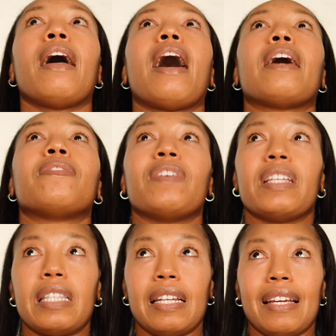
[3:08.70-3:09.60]
had
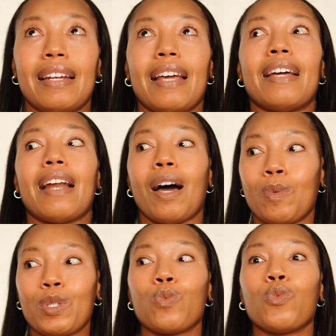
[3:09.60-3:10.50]
visited and I was